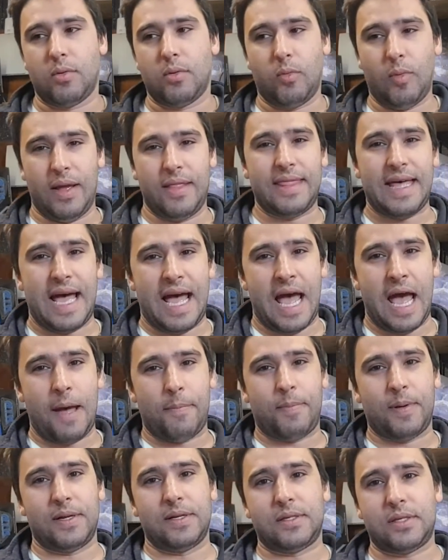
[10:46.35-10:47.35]
When that
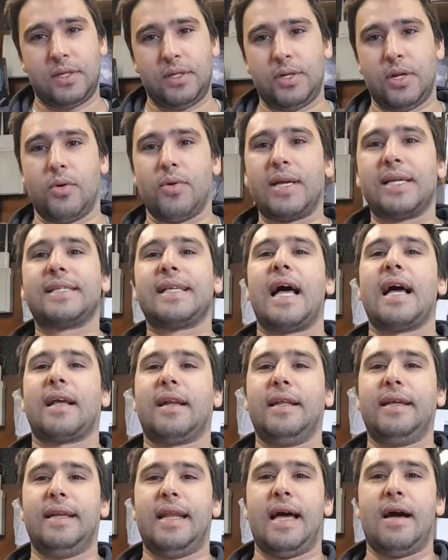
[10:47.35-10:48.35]
happens, you know
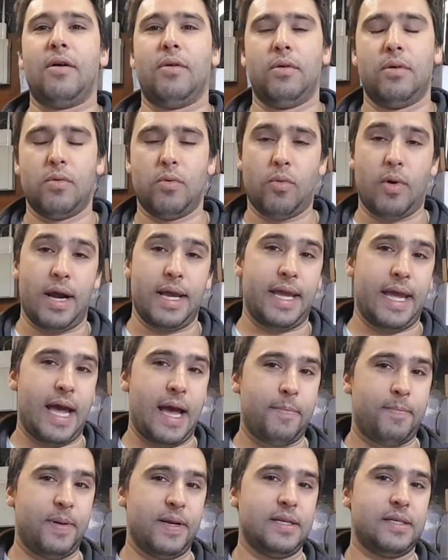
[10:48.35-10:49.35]
exactly now why it
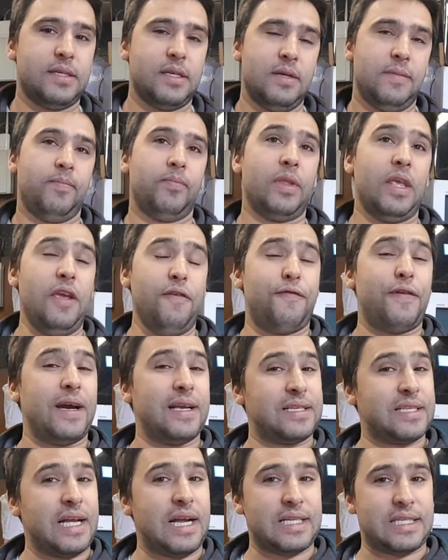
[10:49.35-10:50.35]
happens. If
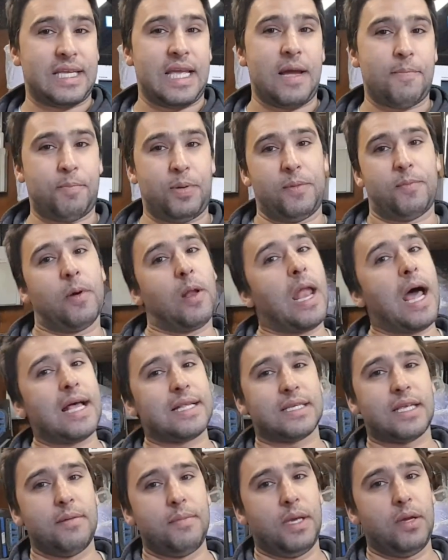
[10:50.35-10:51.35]
I start to get people
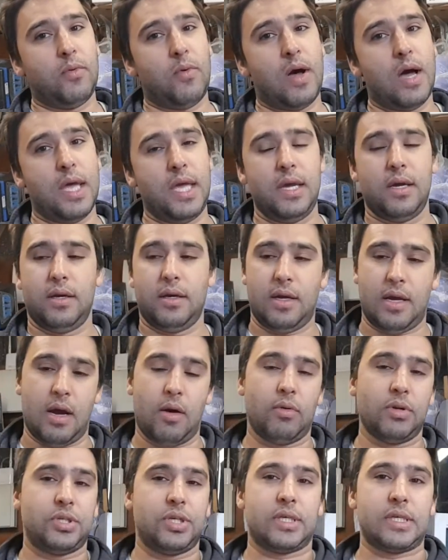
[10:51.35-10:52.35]
asking me why,
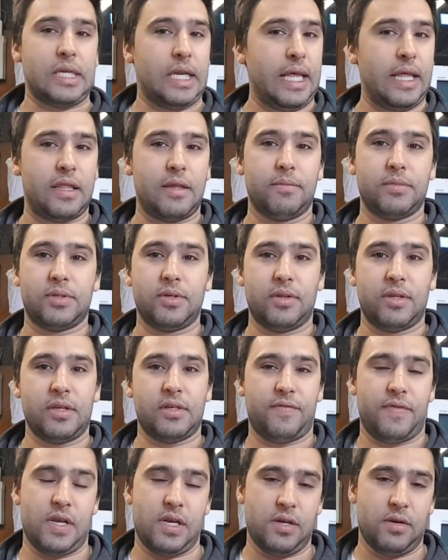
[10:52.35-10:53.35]
I will just link them to
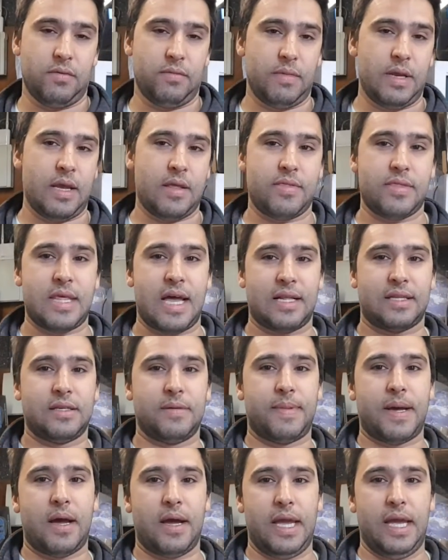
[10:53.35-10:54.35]
this video, and that's
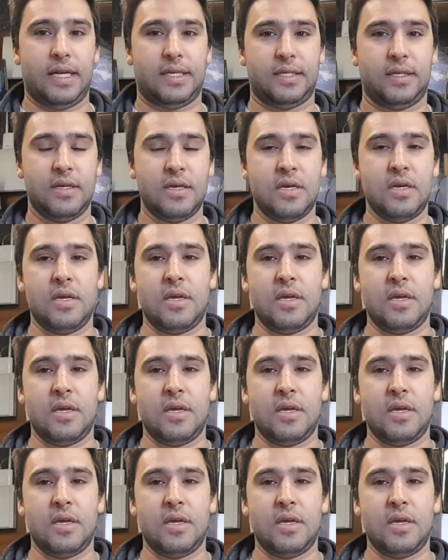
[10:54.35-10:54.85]
about it.